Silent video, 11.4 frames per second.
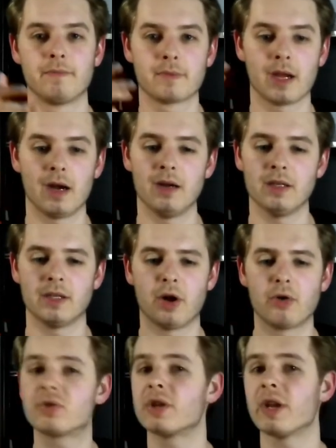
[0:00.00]
He
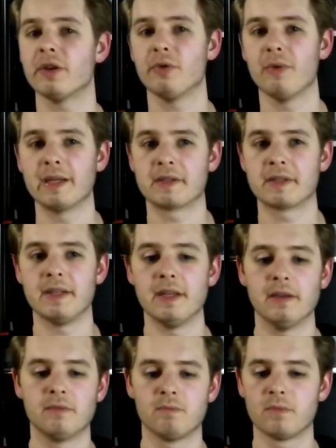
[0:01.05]
coached at USD,
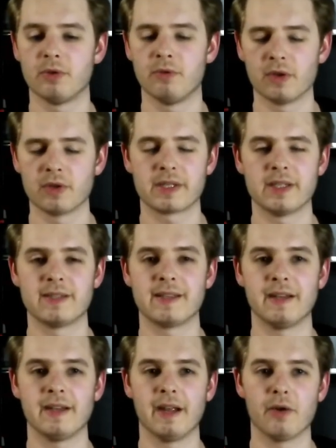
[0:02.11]
University of San
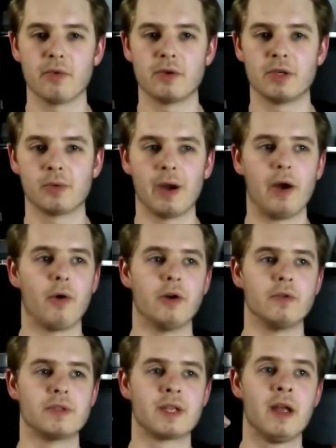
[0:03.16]
Diego, the
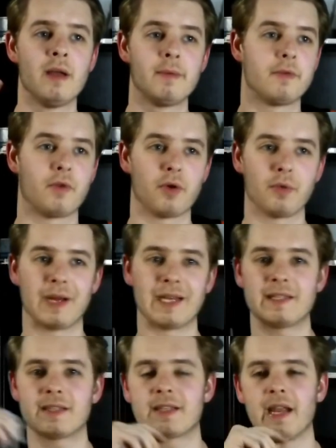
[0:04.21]
Toreros, before he went to
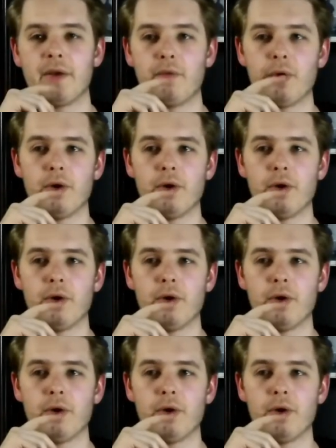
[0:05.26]
Stanford.